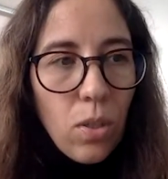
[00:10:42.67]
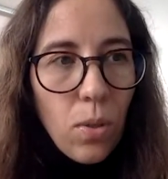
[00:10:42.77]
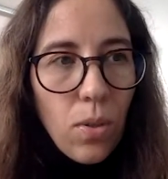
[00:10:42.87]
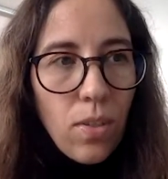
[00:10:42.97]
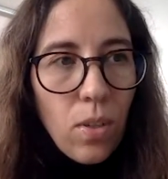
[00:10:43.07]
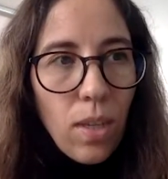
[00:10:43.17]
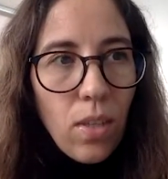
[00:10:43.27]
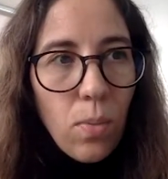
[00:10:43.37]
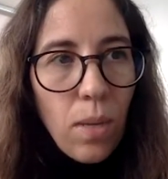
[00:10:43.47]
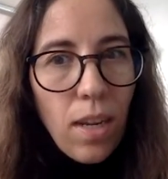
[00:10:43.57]
So
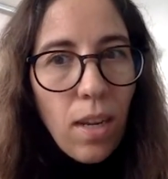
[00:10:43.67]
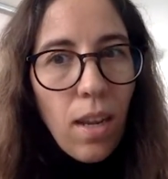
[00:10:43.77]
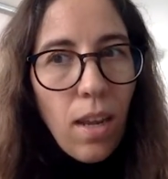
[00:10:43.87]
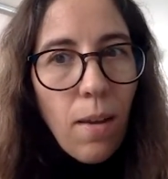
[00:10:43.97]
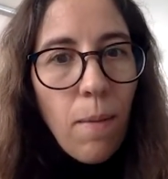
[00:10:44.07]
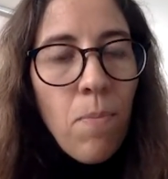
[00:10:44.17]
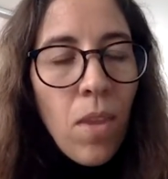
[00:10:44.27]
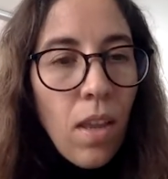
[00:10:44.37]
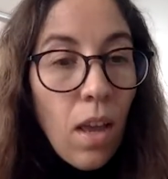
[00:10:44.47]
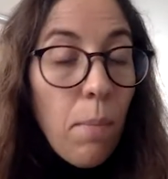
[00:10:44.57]
that's really a
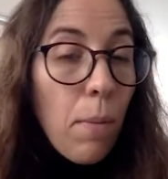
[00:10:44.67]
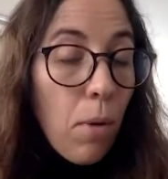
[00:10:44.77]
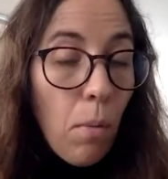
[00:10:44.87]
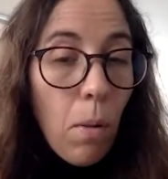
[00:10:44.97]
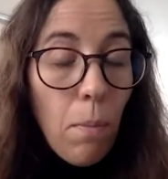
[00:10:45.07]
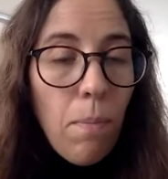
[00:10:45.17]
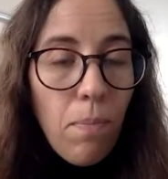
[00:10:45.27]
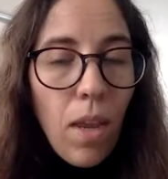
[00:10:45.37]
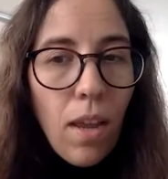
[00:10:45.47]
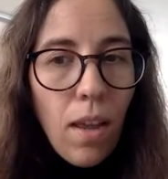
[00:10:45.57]
big problem
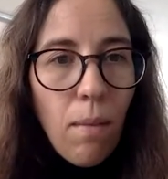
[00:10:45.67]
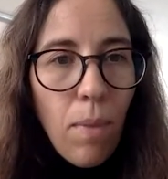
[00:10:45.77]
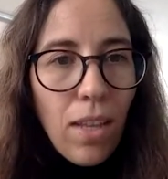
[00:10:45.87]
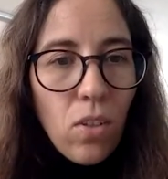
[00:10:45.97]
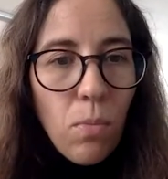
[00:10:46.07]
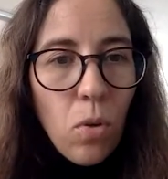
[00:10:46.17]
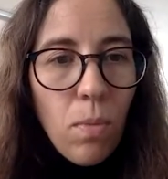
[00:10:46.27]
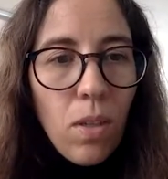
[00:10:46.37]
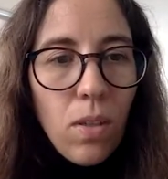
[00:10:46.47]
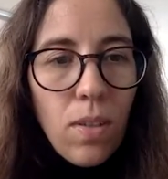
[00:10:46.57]
at the moment.